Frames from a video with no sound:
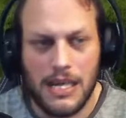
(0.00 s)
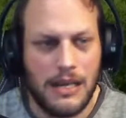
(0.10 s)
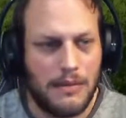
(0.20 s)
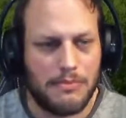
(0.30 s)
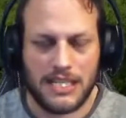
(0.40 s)

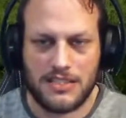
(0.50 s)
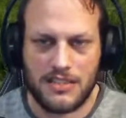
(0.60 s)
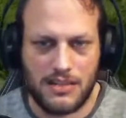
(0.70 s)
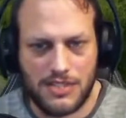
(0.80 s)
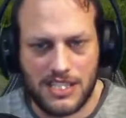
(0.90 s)
Makes no
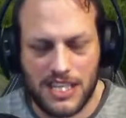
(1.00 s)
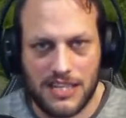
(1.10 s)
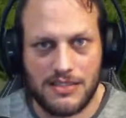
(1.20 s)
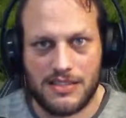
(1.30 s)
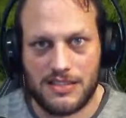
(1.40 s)

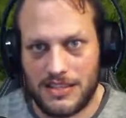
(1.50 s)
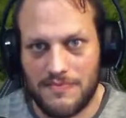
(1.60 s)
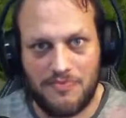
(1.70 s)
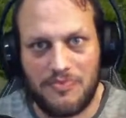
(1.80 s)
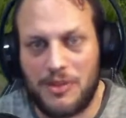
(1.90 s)
sense.
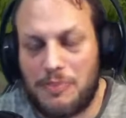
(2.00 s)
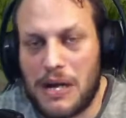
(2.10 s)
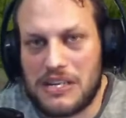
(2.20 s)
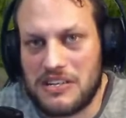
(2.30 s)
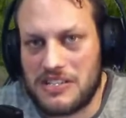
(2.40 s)
The parked
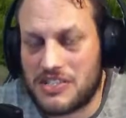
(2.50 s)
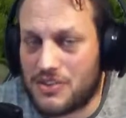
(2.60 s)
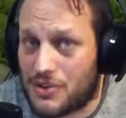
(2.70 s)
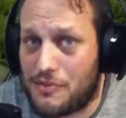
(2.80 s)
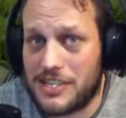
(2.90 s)
cars are
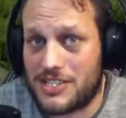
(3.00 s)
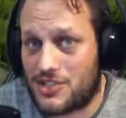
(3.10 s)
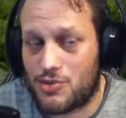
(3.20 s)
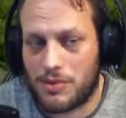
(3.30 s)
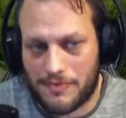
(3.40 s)
nothing to do
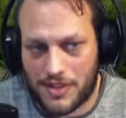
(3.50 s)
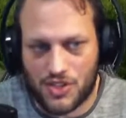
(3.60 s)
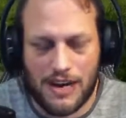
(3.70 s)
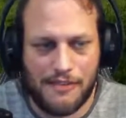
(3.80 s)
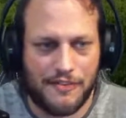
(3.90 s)
with the
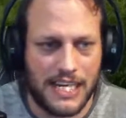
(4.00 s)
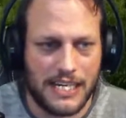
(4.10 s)
traffic.